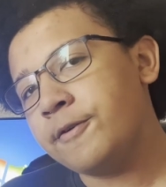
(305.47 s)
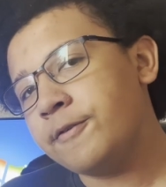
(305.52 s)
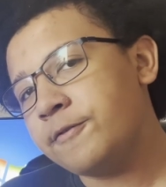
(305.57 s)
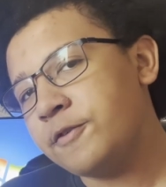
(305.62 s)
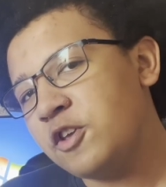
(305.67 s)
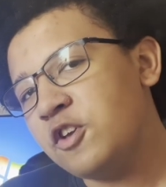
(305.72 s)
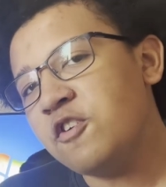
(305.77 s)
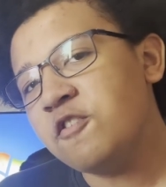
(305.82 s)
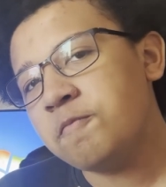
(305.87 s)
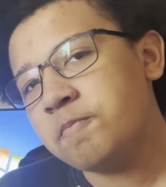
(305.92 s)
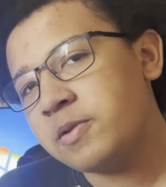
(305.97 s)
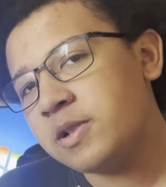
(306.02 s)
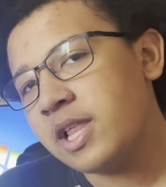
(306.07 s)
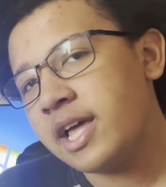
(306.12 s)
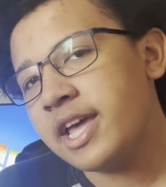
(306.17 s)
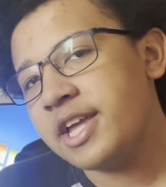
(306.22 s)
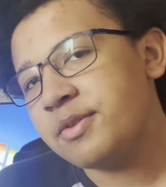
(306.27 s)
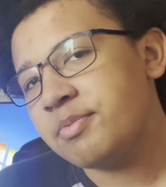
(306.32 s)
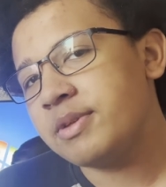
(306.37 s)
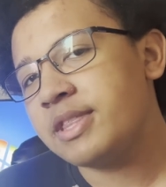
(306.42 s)
if you've
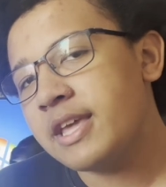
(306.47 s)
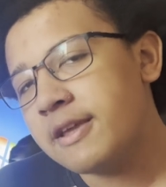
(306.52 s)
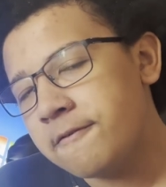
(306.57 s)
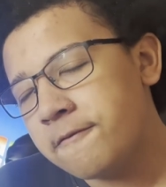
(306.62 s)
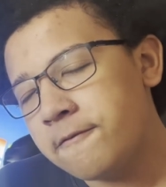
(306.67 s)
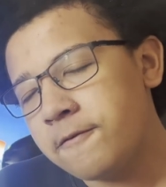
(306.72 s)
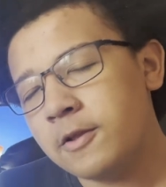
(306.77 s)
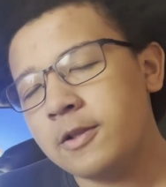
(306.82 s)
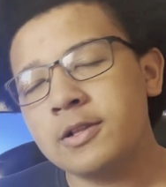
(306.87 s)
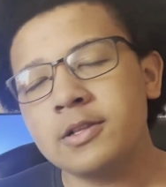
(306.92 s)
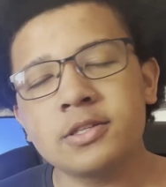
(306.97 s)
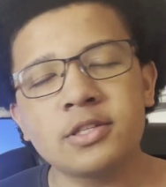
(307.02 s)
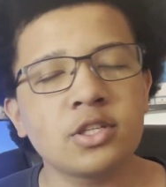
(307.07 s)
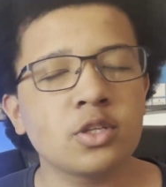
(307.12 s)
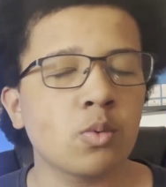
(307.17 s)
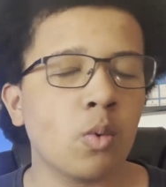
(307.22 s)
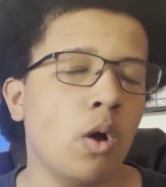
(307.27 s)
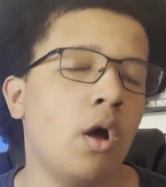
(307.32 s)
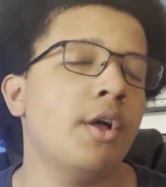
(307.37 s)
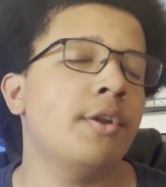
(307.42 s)
played with a full
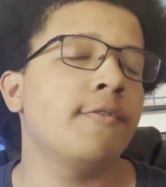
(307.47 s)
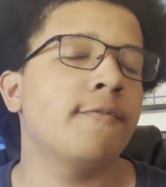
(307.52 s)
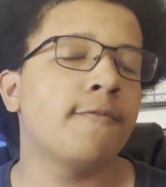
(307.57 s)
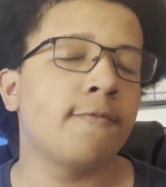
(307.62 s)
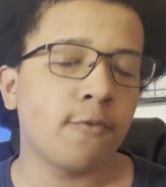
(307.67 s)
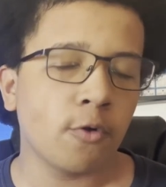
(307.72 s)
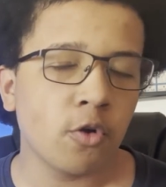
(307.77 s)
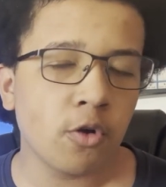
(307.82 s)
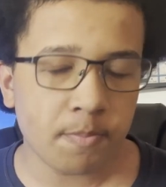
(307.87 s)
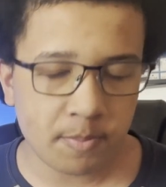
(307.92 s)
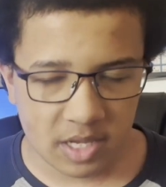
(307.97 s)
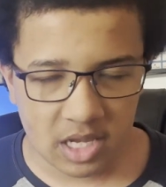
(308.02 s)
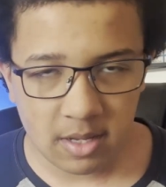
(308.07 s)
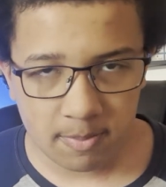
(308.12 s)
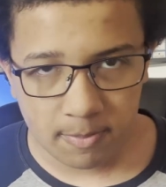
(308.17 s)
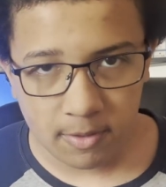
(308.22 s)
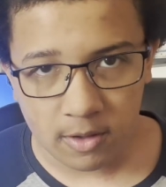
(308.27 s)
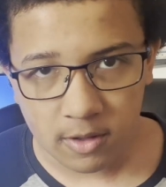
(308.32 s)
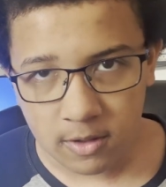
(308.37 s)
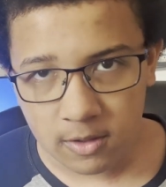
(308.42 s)
squad of 4
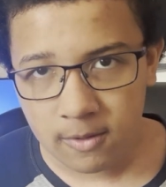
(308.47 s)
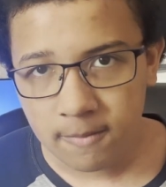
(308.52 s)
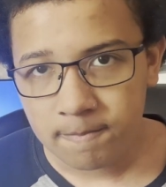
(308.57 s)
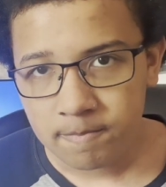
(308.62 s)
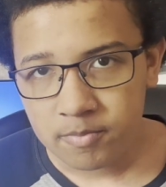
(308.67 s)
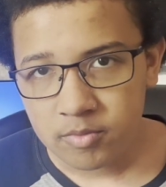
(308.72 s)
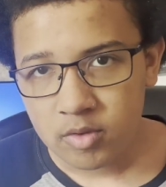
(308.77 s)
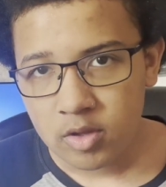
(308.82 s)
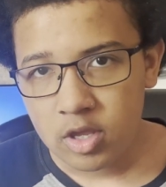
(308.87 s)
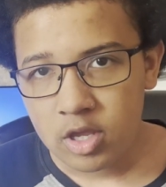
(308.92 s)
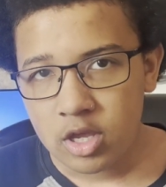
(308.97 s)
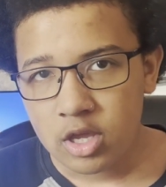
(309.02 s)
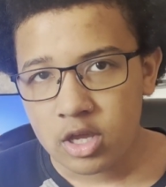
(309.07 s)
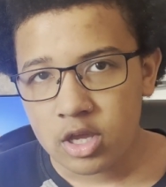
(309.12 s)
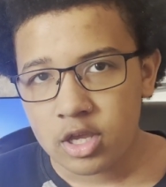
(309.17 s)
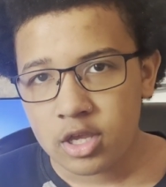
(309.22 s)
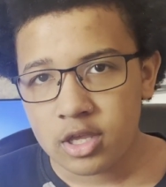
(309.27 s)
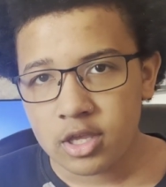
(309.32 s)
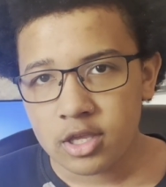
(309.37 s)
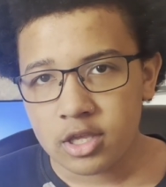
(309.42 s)
people,
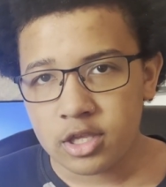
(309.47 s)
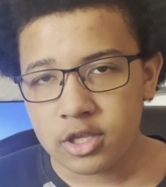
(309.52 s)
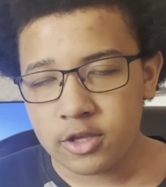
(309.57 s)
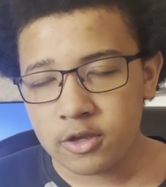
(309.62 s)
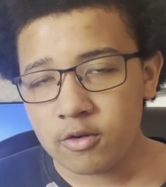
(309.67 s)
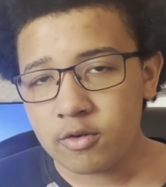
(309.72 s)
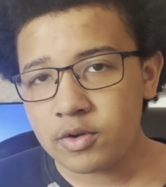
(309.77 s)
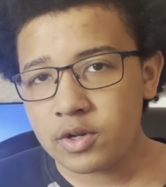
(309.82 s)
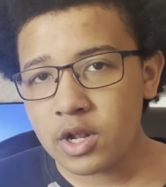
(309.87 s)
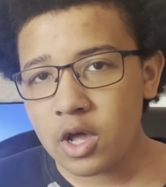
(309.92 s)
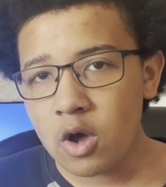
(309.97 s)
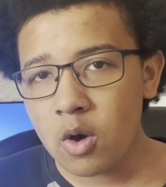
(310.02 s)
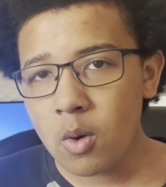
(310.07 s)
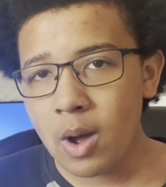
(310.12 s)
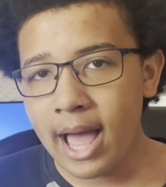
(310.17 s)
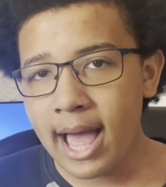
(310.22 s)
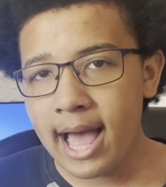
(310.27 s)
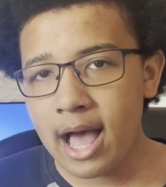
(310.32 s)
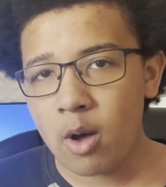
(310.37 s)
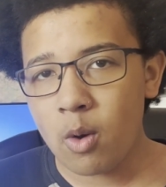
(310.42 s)
you know
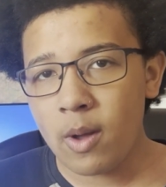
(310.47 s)
how